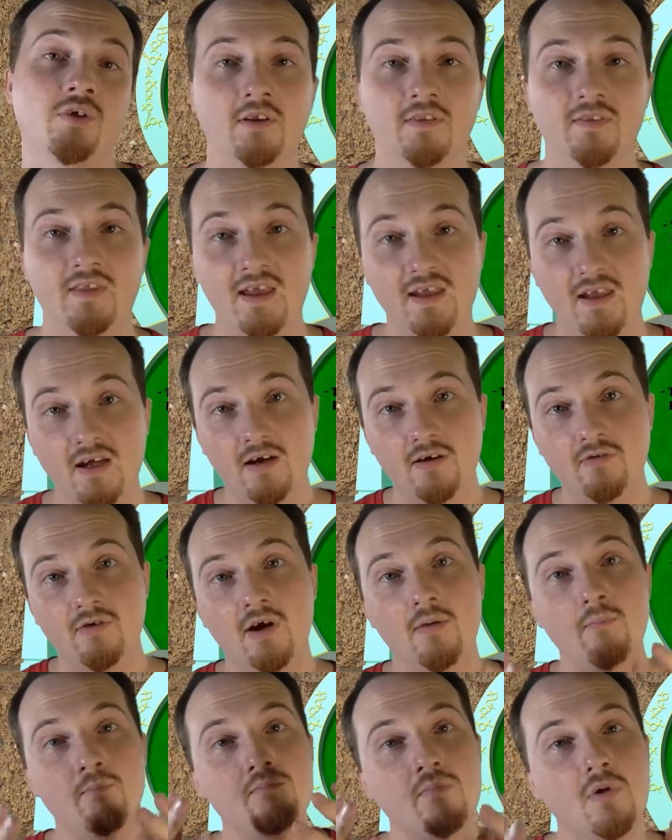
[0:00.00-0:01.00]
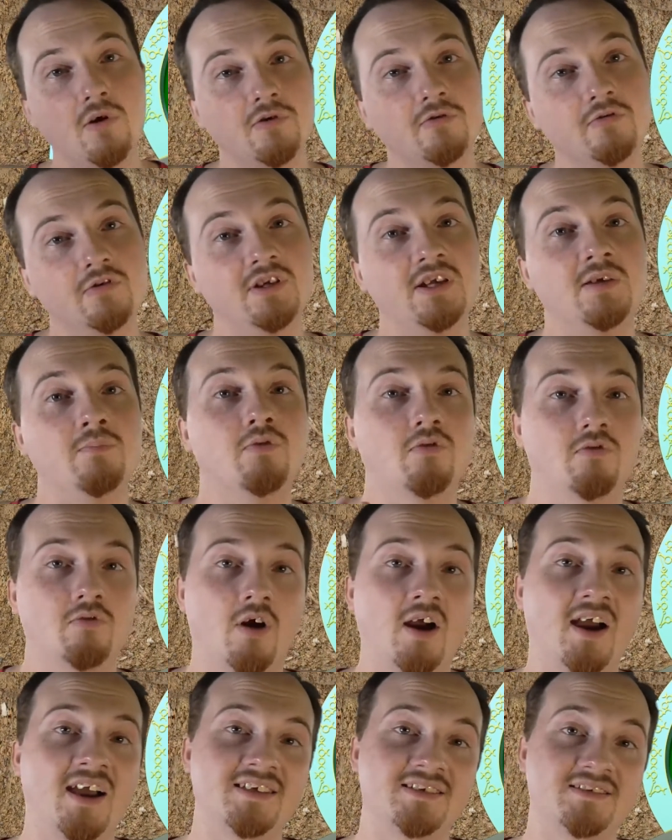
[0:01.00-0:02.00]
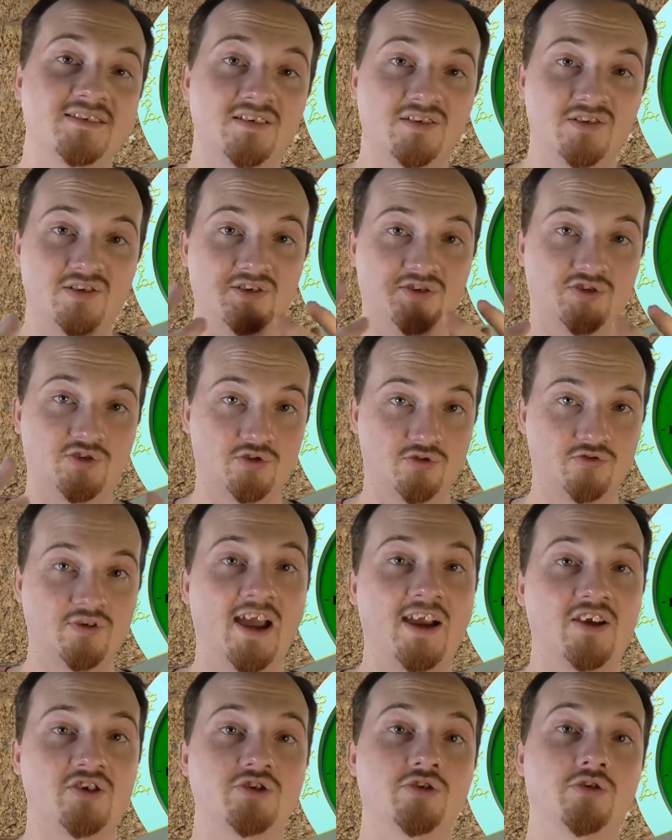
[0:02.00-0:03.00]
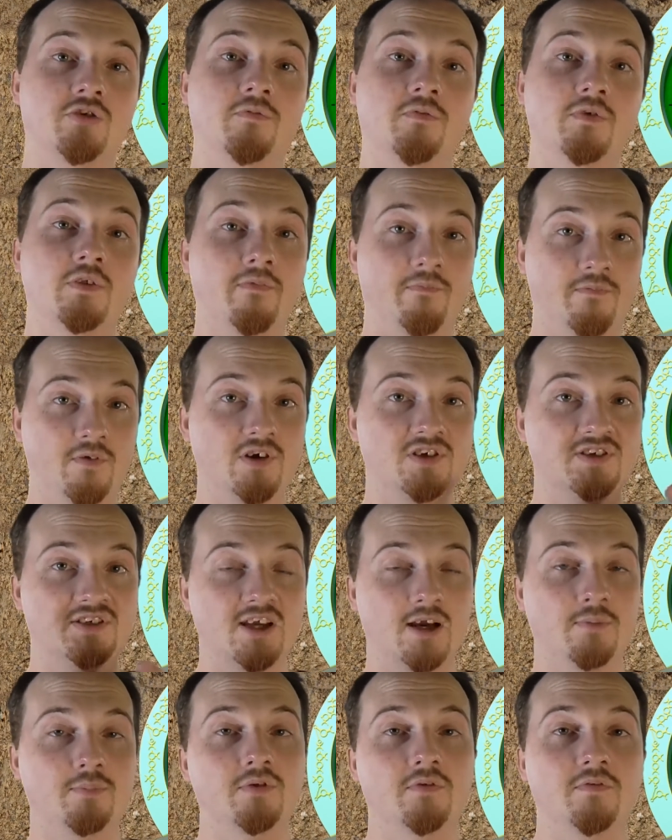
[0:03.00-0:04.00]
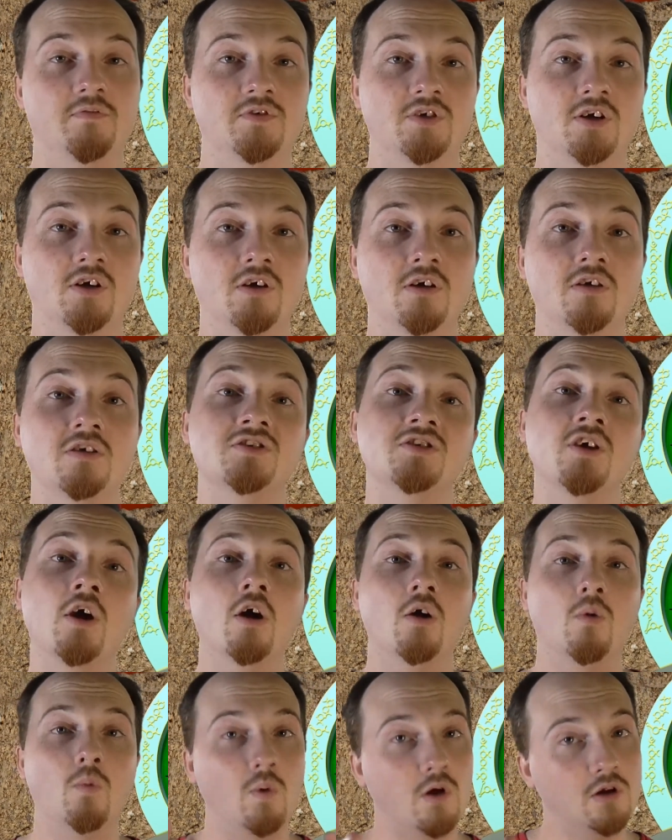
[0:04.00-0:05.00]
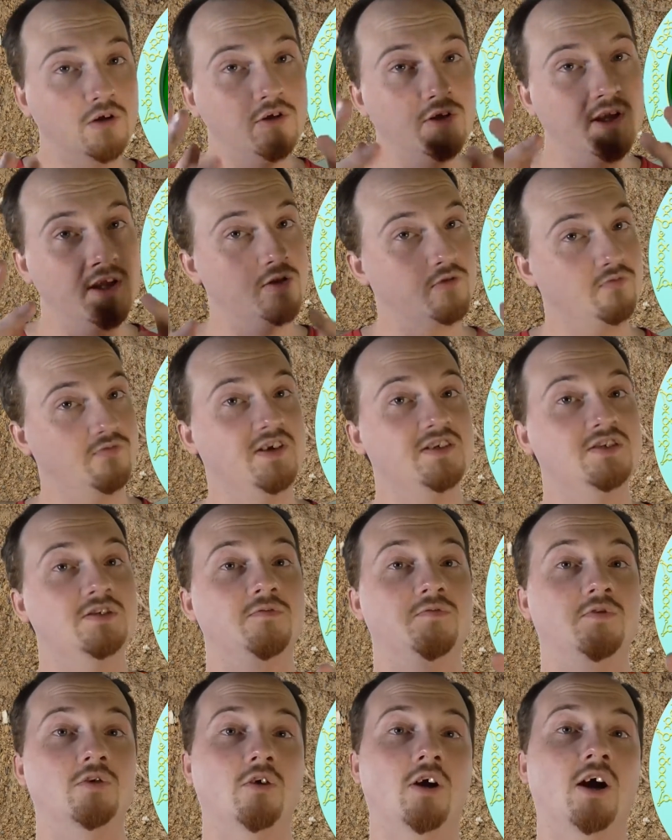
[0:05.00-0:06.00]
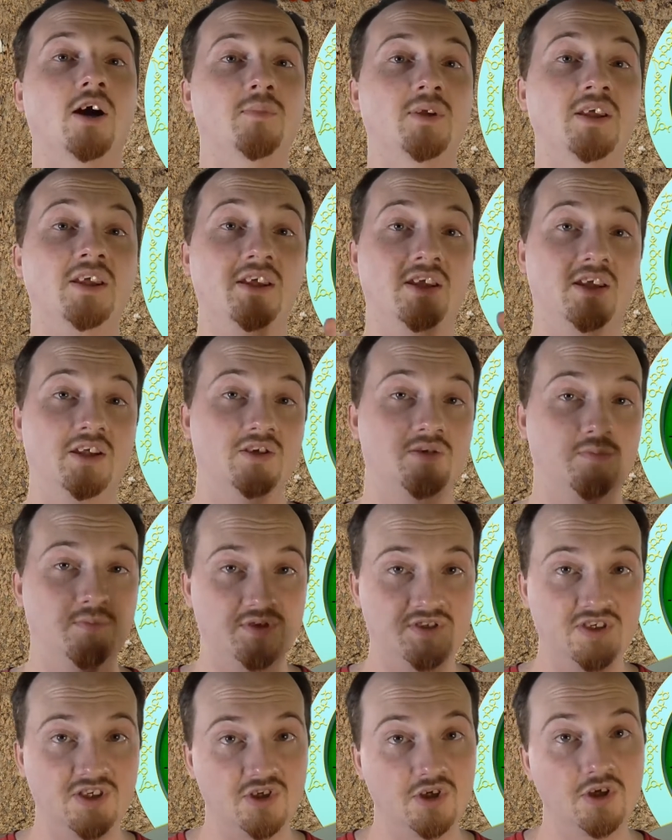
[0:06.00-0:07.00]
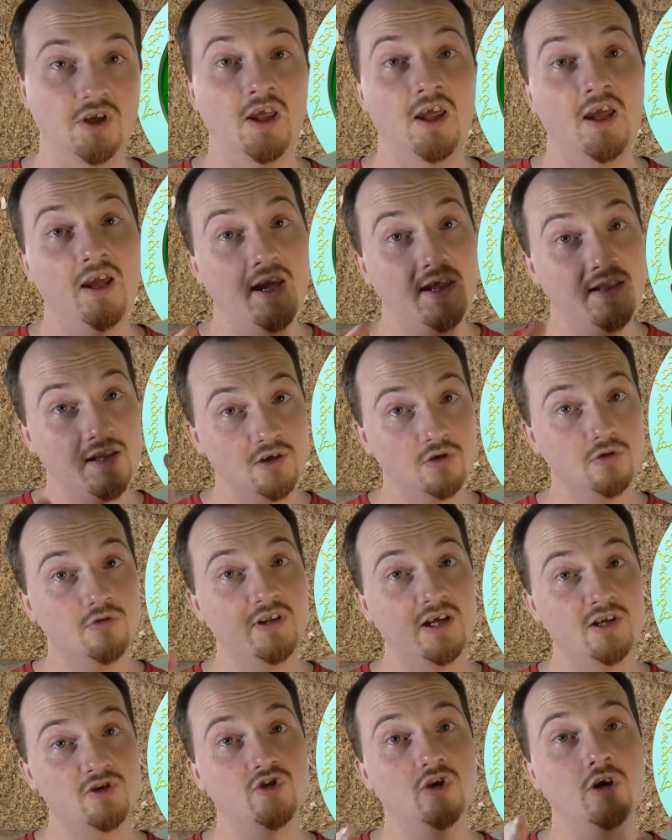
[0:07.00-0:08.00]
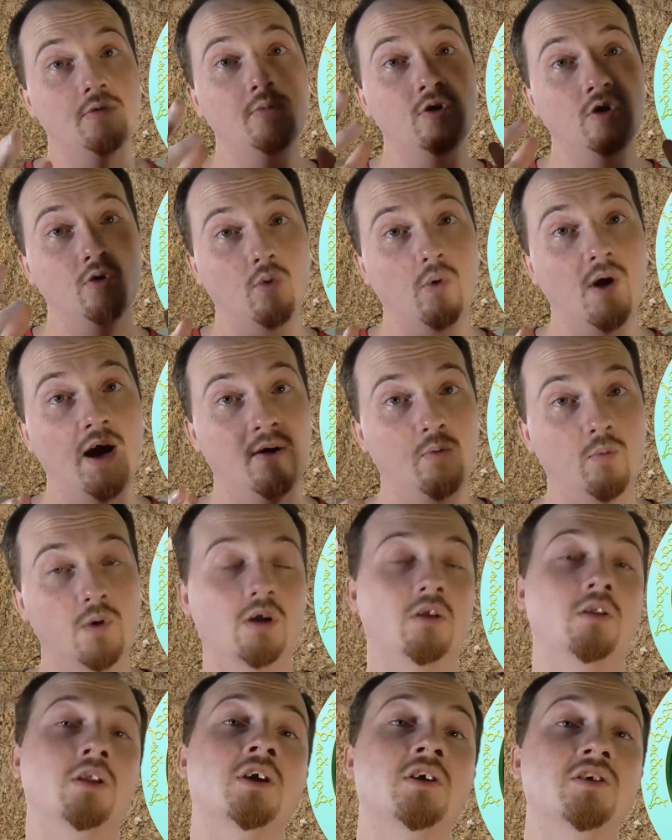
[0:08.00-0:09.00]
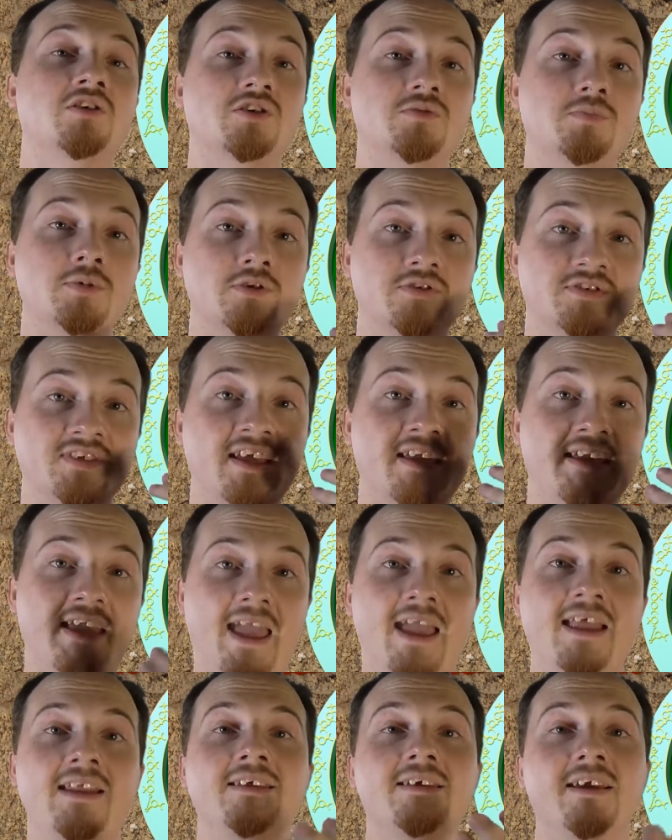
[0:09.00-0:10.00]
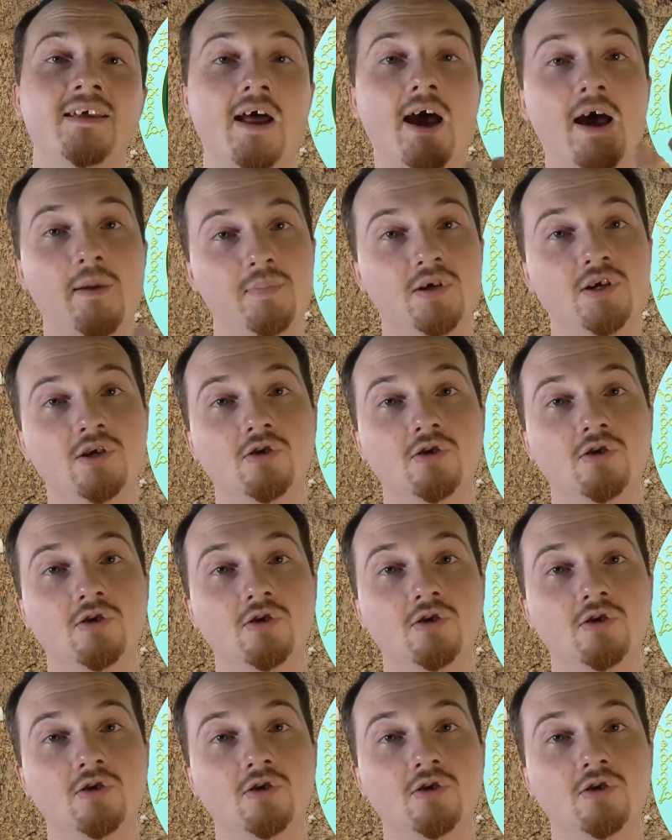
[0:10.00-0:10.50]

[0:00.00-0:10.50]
They are a moderately priced distraction for the first couple of turns while you get the rest of your army into position, and they do that job quite well just because they can get up in your